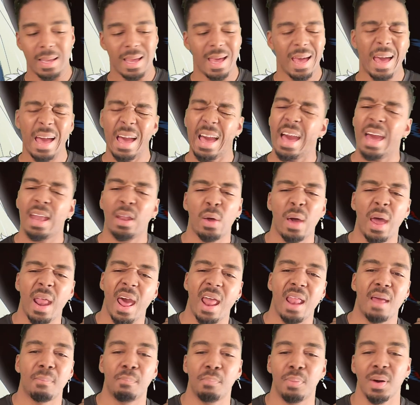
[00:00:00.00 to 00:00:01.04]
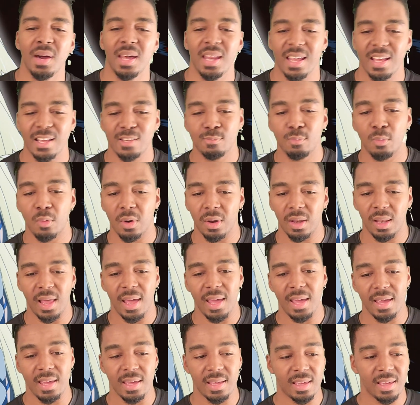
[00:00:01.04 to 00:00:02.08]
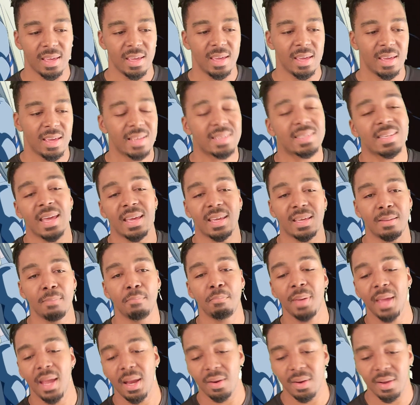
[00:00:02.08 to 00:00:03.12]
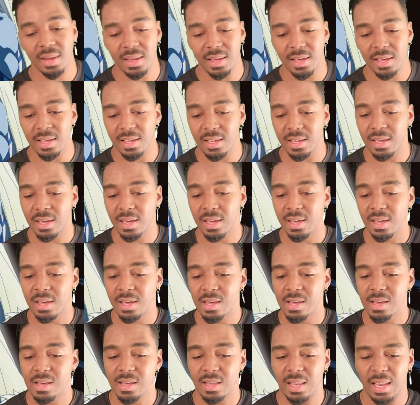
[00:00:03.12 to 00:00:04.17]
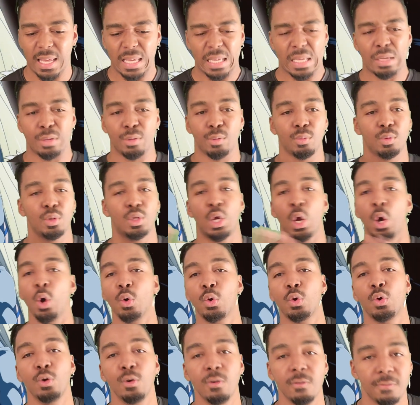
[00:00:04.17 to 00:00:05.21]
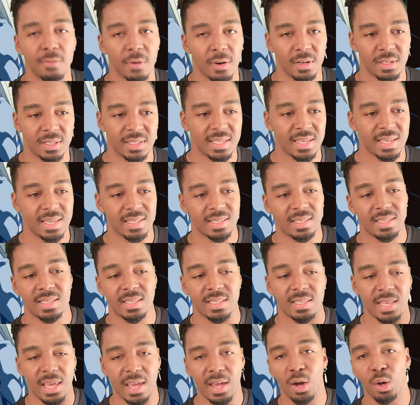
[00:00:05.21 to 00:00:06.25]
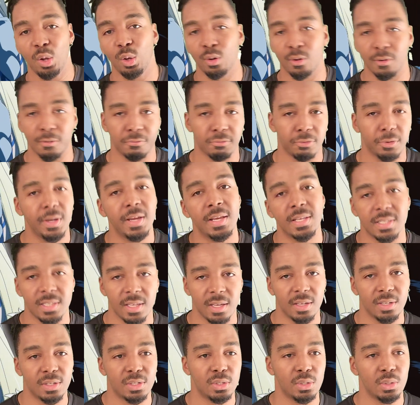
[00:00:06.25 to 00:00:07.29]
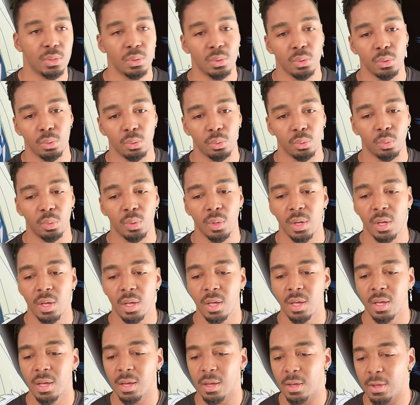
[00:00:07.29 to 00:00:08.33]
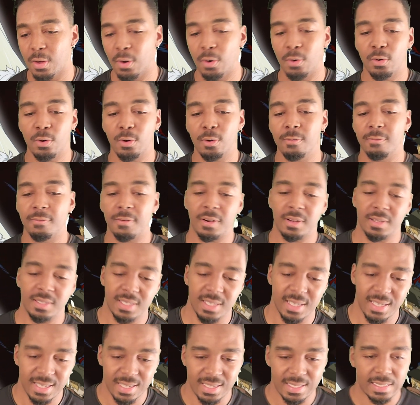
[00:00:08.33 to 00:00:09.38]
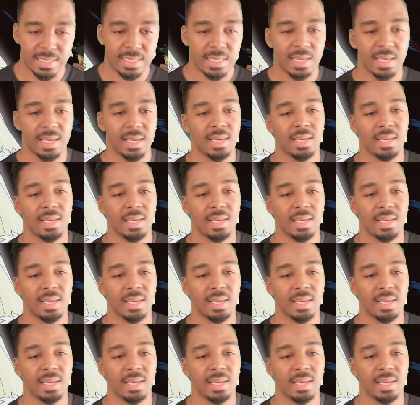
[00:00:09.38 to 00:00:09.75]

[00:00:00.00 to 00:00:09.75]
I don't know how to put it. It's more like, it's like comparing like Goku versus Cell or Frieza to Goku versus